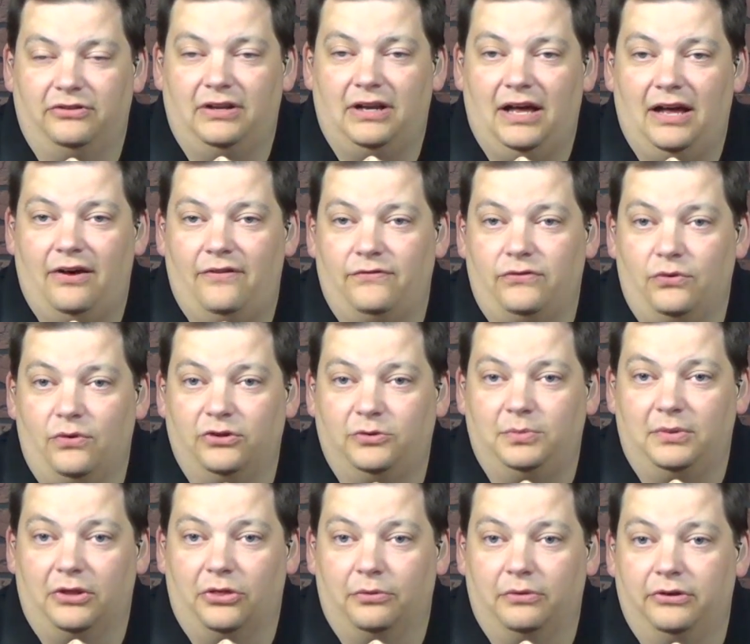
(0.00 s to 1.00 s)
not have
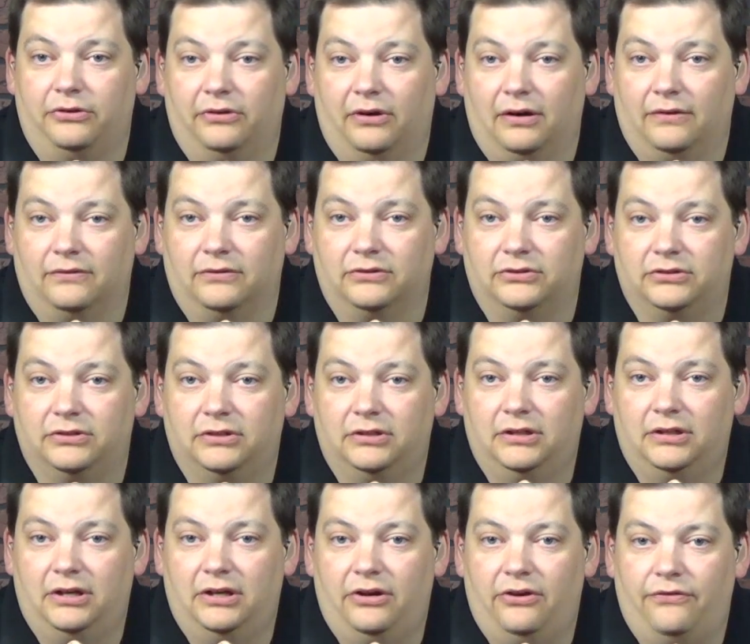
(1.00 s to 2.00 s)
USB 3 drivers
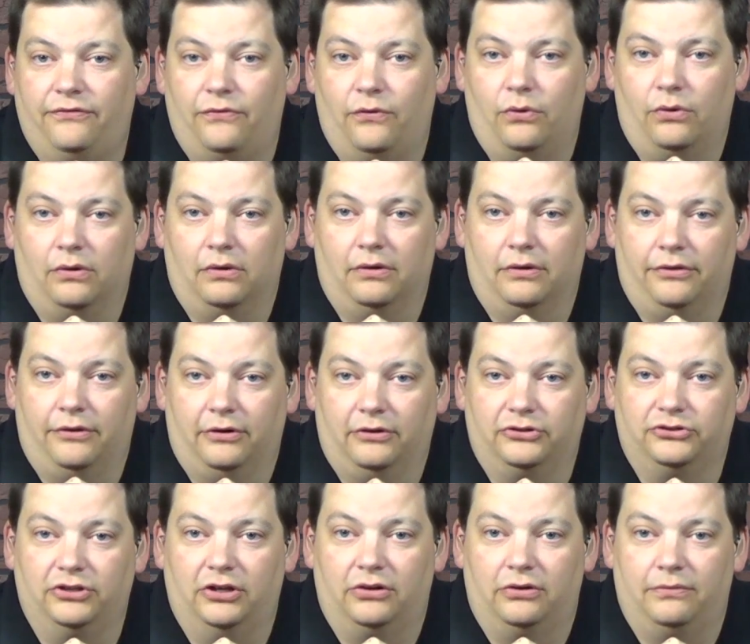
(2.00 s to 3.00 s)
for their
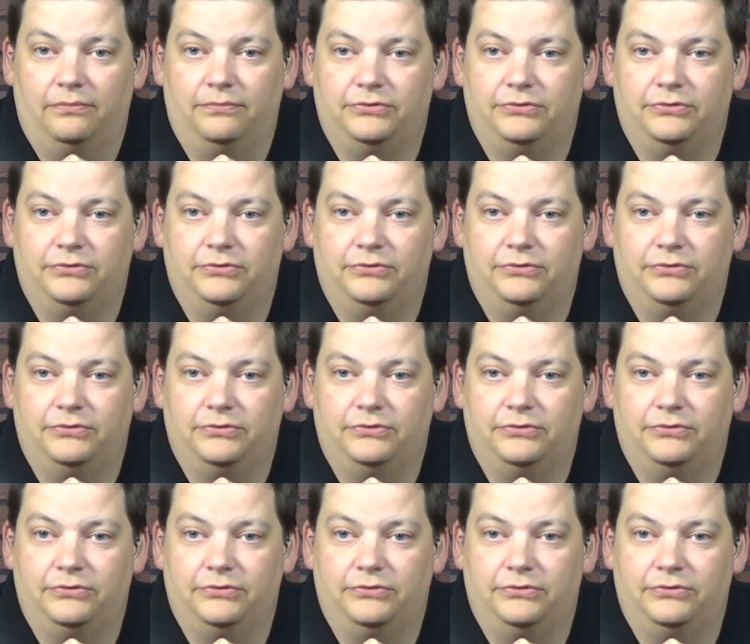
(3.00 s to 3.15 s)
shuttle.